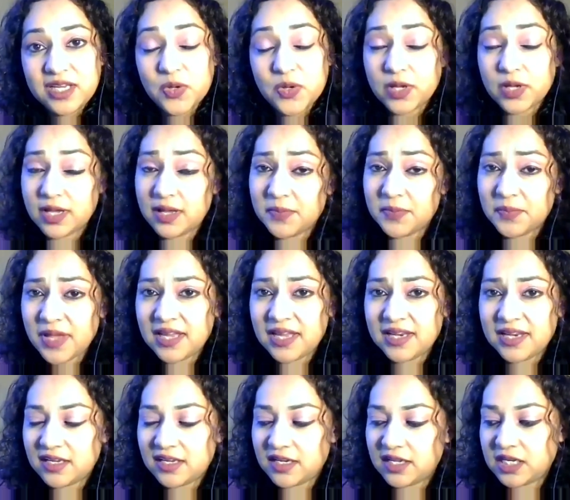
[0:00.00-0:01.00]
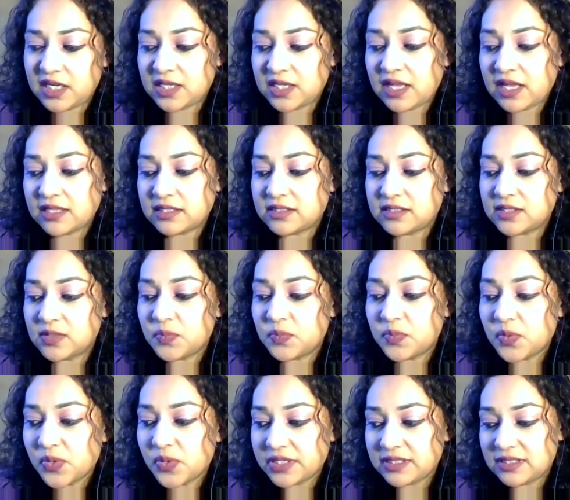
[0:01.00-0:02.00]
your companion and
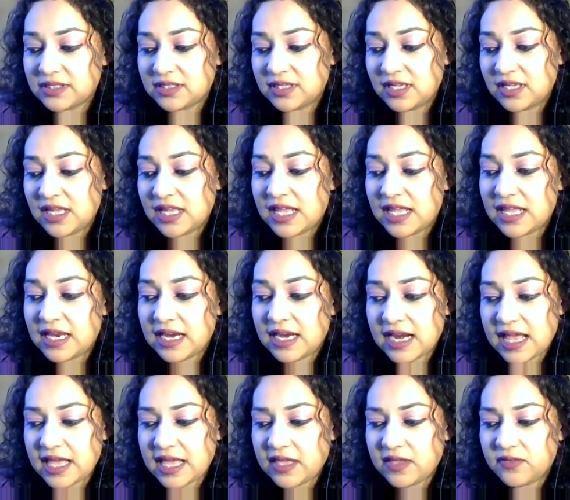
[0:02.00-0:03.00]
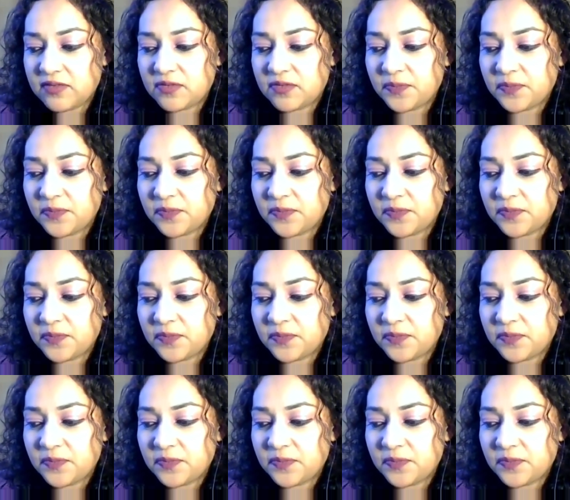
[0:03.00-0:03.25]
support in life,